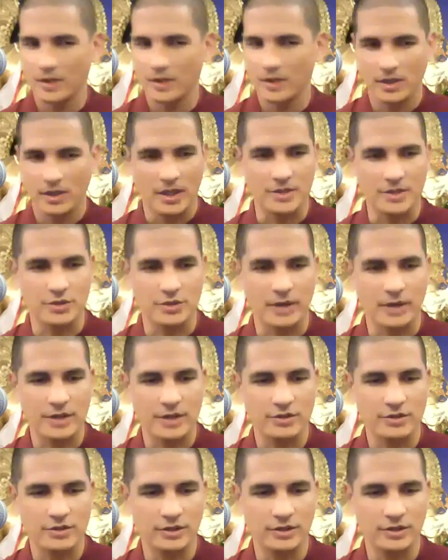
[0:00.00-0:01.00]
And so
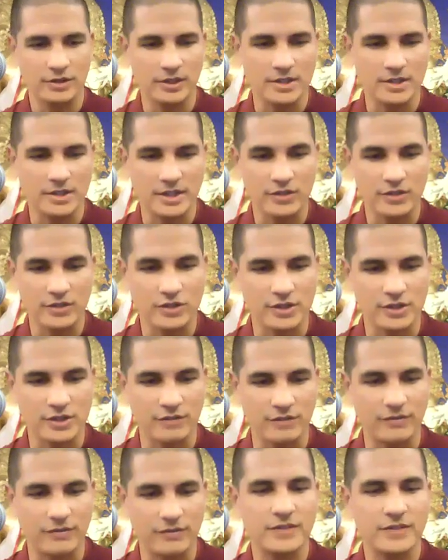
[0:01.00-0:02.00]
actually, it's not just the
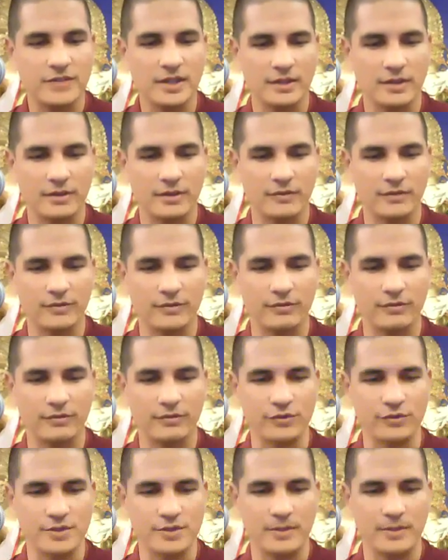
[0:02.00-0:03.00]
15th of the
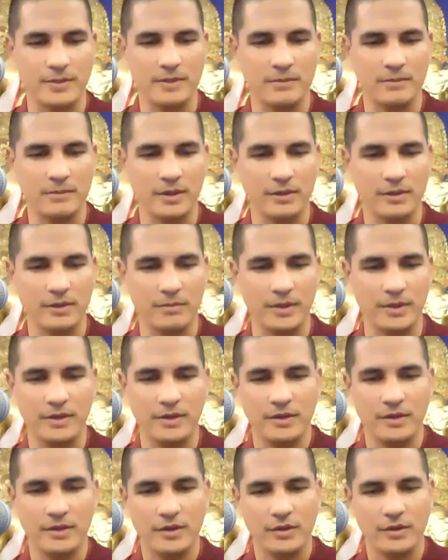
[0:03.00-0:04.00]
first Tibetan month, but
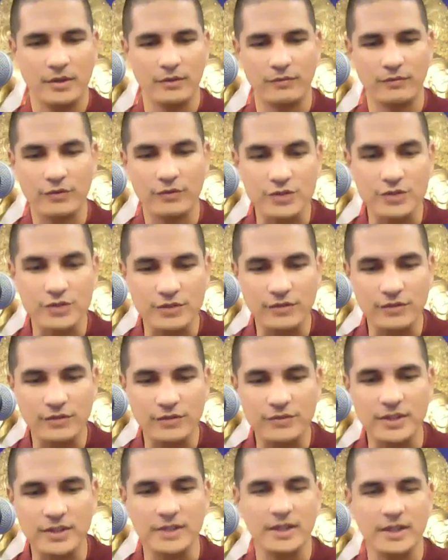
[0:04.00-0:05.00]
the first
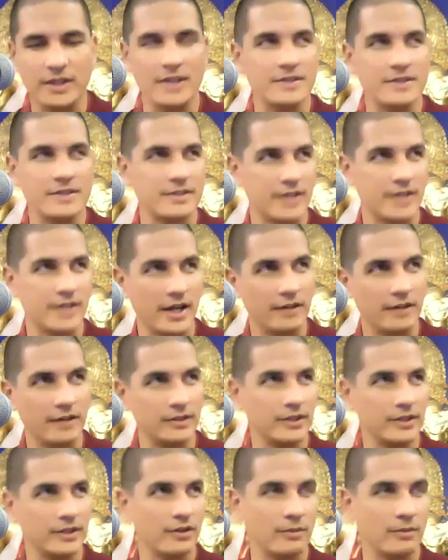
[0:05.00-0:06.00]
15 days
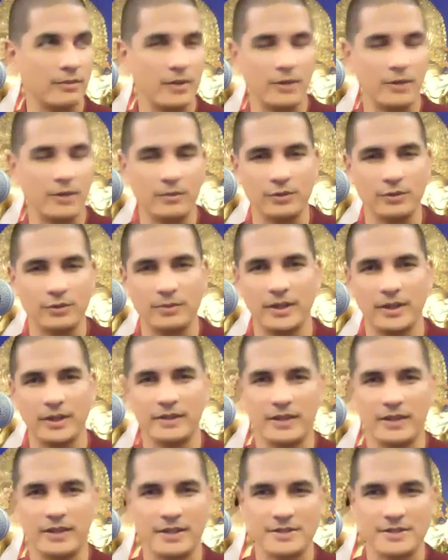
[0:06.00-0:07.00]
entirely are merit multiplying
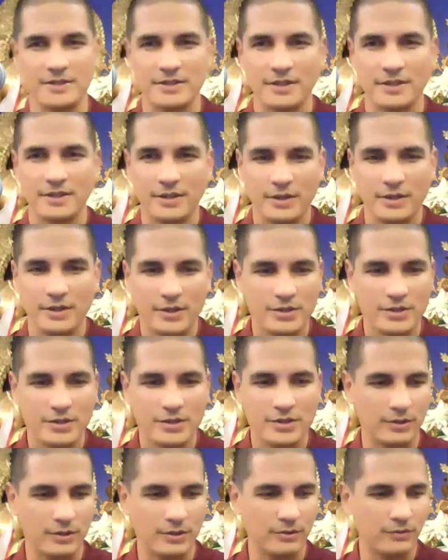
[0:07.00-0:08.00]
days.
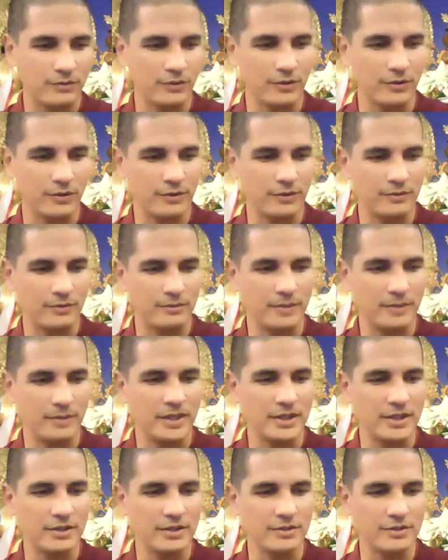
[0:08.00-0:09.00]
So for many
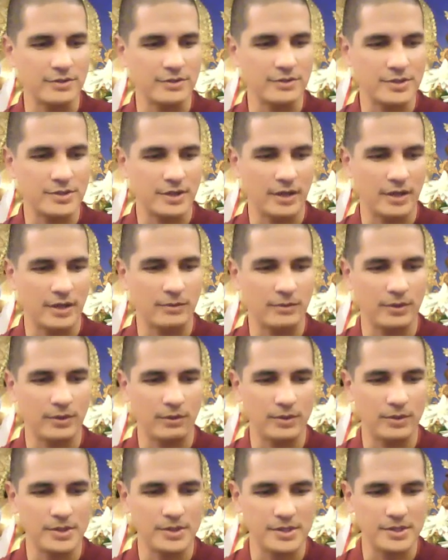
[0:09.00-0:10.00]
years, I would
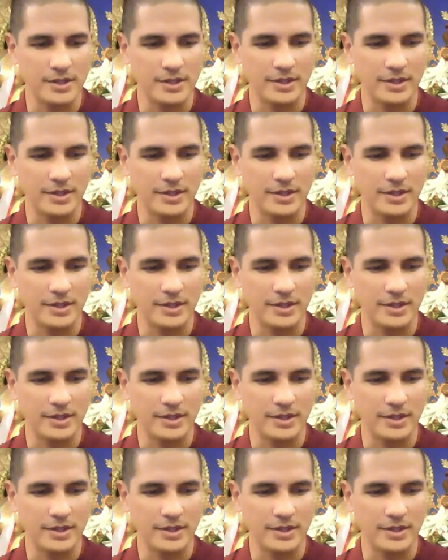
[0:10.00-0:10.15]
always,